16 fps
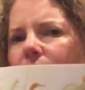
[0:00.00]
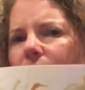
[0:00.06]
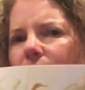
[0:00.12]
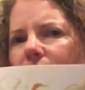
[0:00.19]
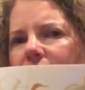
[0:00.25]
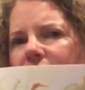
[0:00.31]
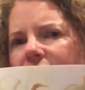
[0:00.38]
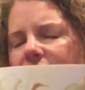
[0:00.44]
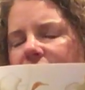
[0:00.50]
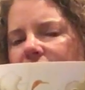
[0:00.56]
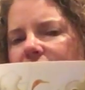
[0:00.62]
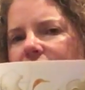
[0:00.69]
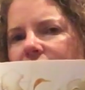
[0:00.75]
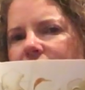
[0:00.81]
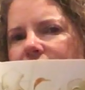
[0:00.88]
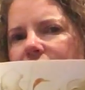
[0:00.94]
Wait,
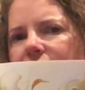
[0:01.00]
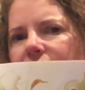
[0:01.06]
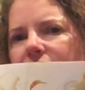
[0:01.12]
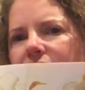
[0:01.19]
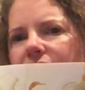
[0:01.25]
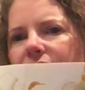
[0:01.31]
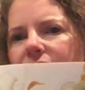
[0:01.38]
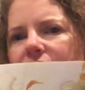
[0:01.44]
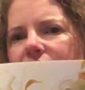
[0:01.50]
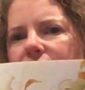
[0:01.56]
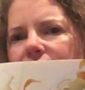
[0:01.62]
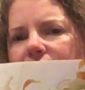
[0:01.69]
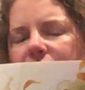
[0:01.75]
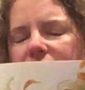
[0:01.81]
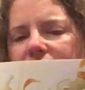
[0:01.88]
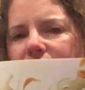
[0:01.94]

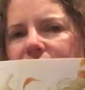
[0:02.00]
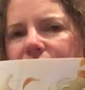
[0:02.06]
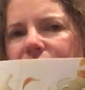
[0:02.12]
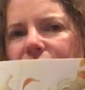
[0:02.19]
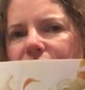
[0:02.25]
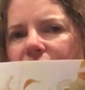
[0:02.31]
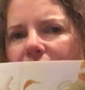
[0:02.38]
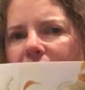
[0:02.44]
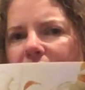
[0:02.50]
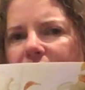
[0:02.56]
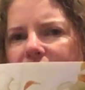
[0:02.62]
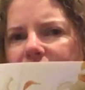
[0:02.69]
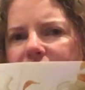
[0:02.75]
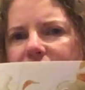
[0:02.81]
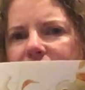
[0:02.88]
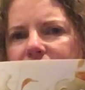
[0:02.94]
look at those
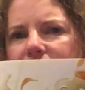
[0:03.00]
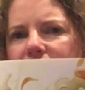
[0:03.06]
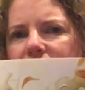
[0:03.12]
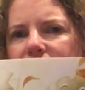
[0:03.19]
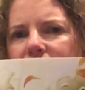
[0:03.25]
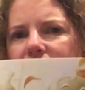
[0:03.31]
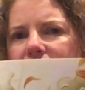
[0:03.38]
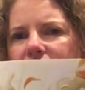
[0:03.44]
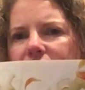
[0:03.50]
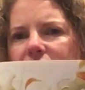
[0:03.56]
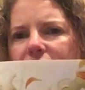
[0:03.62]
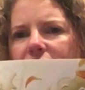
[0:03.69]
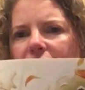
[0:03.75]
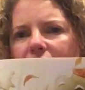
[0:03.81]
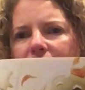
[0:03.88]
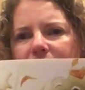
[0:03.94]
cracks.
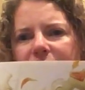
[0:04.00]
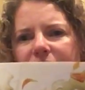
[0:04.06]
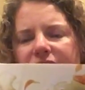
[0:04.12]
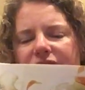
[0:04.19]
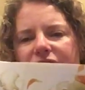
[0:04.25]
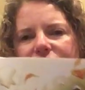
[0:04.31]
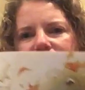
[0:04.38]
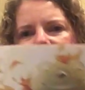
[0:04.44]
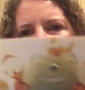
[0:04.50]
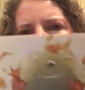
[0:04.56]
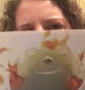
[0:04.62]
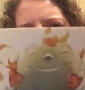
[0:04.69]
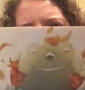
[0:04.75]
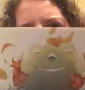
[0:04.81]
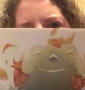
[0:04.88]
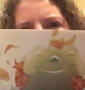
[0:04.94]
Humpty's
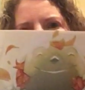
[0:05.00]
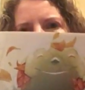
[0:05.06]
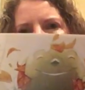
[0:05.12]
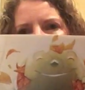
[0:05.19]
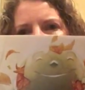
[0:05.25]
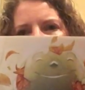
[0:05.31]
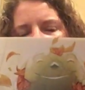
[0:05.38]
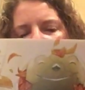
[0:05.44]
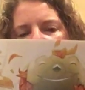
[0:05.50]
cracking,